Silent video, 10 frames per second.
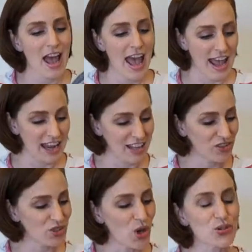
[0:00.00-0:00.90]
And
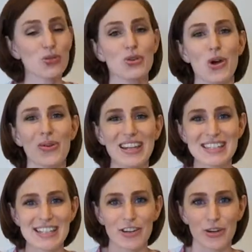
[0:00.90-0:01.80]
there's also no
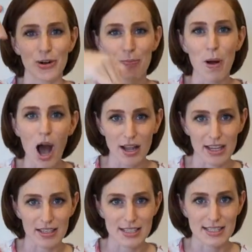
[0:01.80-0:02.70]
interior
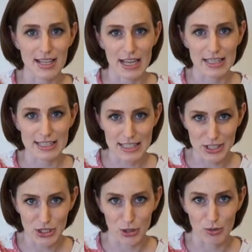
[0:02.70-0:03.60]
pocket to slide this
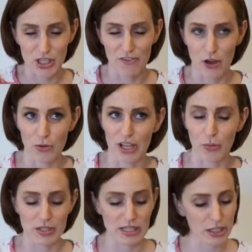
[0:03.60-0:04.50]
into, which I felt like
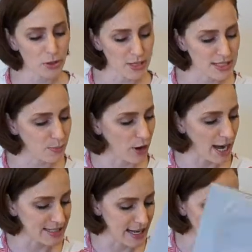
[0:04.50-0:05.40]
was a little bit
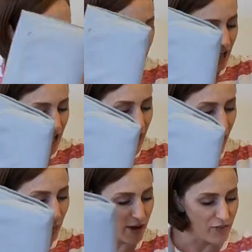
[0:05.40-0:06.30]
surprising.
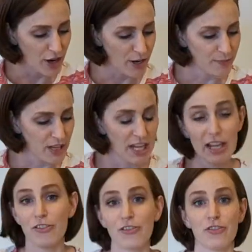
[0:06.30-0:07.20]
However,
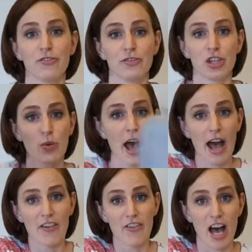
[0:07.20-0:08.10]
if you
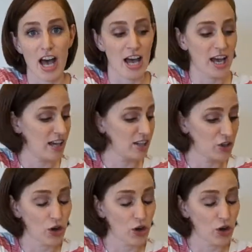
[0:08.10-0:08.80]
have your